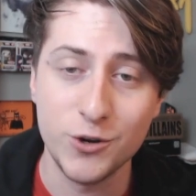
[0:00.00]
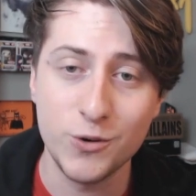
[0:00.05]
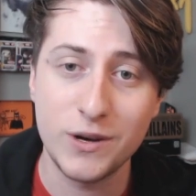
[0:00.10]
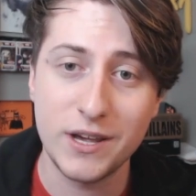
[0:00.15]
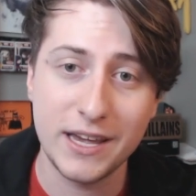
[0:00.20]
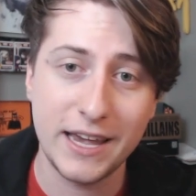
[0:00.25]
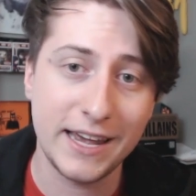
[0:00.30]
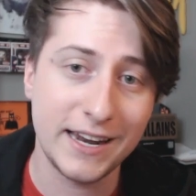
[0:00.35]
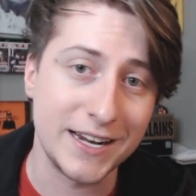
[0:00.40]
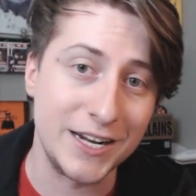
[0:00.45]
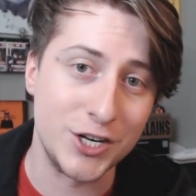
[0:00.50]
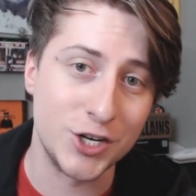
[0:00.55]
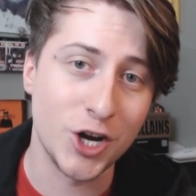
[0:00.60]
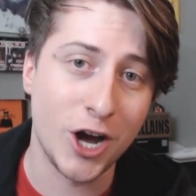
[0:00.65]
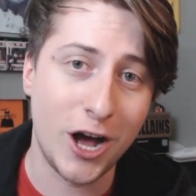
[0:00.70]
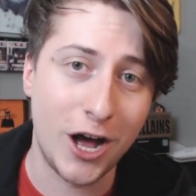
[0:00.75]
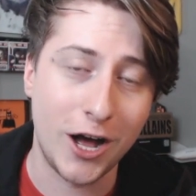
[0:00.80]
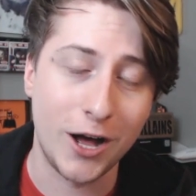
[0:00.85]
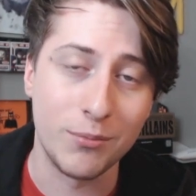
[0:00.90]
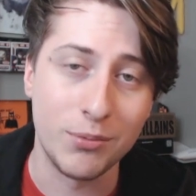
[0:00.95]
You can get a
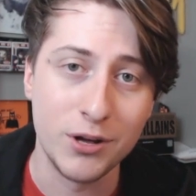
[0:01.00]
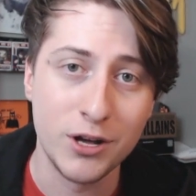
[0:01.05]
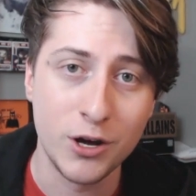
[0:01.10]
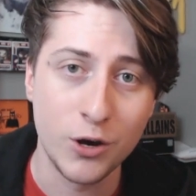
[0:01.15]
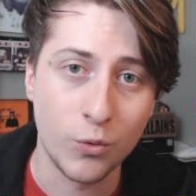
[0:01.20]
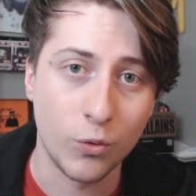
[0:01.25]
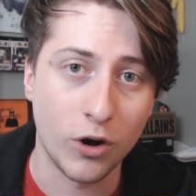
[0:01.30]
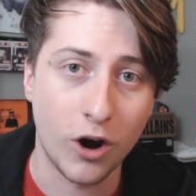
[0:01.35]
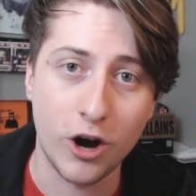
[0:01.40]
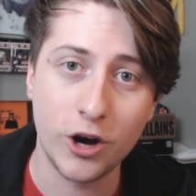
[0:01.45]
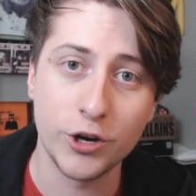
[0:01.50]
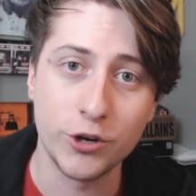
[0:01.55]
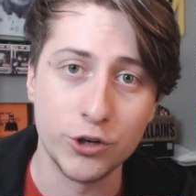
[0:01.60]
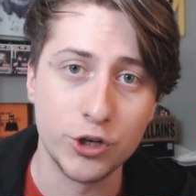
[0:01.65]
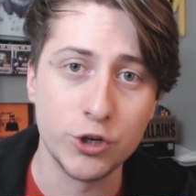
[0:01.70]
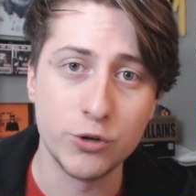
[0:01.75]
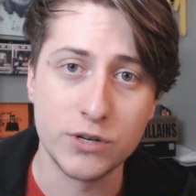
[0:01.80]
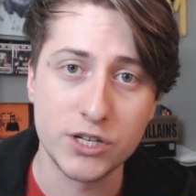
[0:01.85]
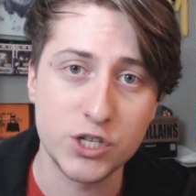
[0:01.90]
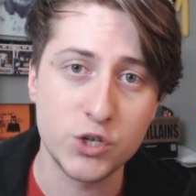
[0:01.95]
job where all
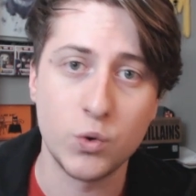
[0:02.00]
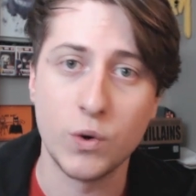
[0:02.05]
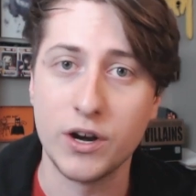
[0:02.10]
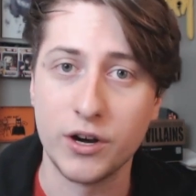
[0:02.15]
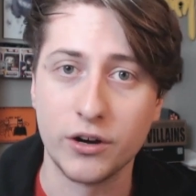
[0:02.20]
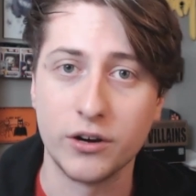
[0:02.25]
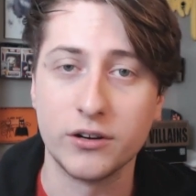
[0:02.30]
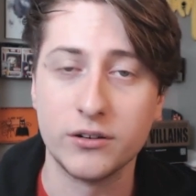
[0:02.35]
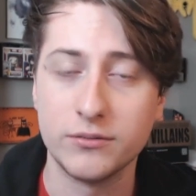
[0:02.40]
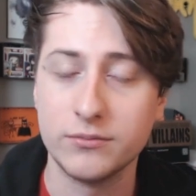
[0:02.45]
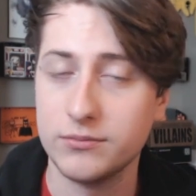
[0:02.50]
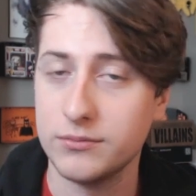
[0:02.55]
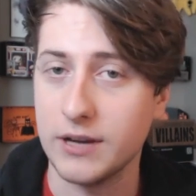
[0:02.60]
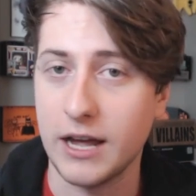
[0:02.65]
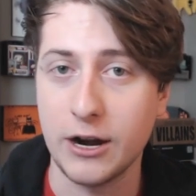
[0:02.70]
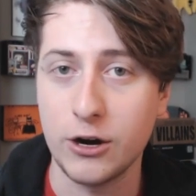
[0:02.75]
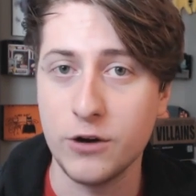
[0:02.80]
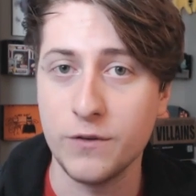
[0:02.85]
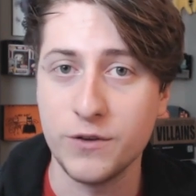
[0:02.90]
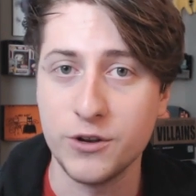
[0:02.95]
you do is Twitter.
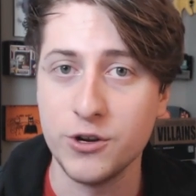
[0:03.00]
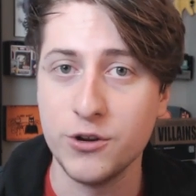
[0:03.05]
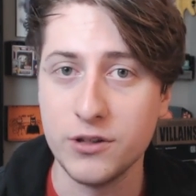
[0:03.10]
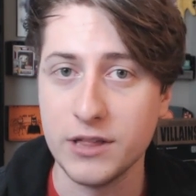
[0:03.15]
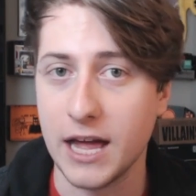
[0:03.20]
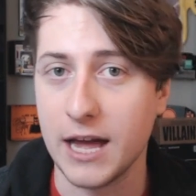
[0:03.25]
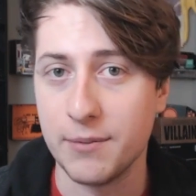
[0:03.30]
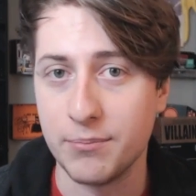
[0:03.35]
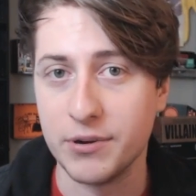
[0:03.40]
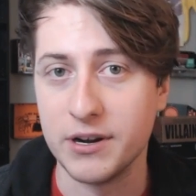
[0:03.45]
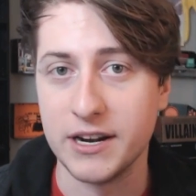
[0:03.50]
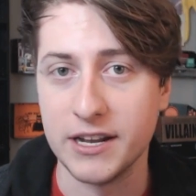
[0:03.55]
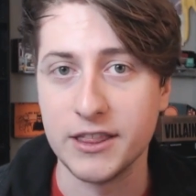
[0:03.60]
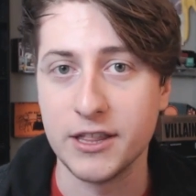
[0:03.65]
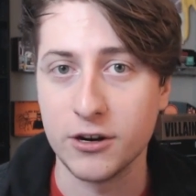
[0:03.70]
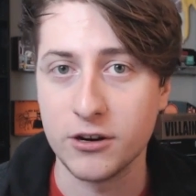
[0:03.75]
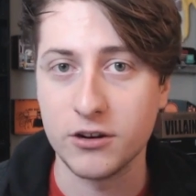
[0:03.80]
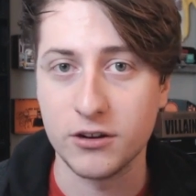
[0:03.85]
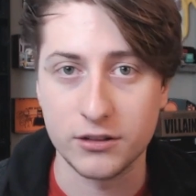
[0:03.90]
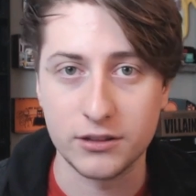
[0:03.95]
I don't know if you knew that, but
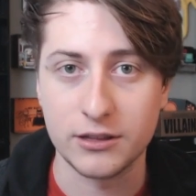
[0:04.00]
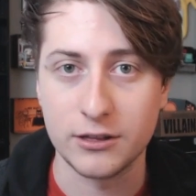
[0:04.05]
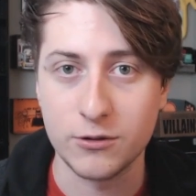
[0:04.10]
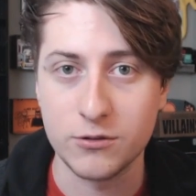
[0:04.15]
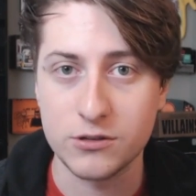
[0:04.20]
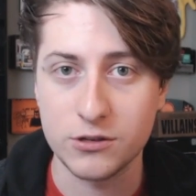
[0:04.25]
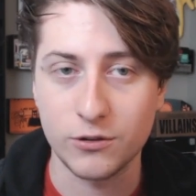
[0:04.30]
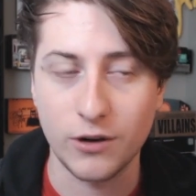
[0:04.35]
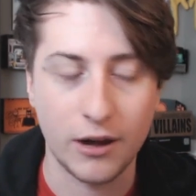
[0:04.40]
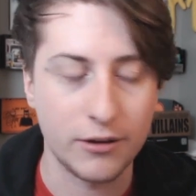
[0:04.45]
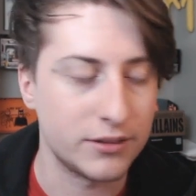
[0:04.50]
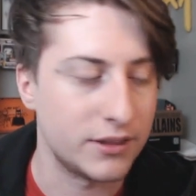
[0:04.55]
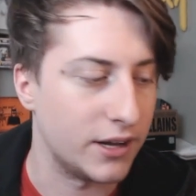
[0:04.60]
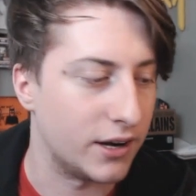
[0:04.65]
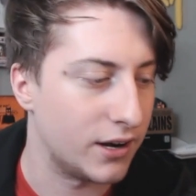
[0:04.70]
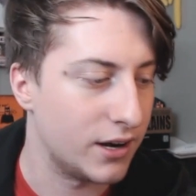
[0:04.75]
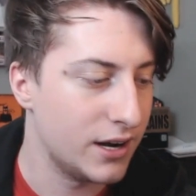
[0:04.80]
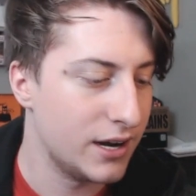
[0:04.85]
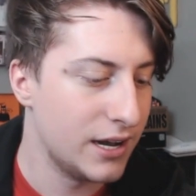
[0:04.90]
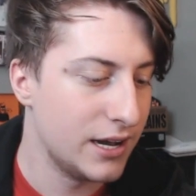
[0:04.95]
those are out
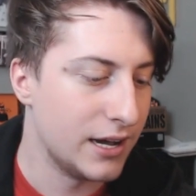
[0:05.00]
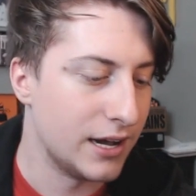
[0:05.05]
there.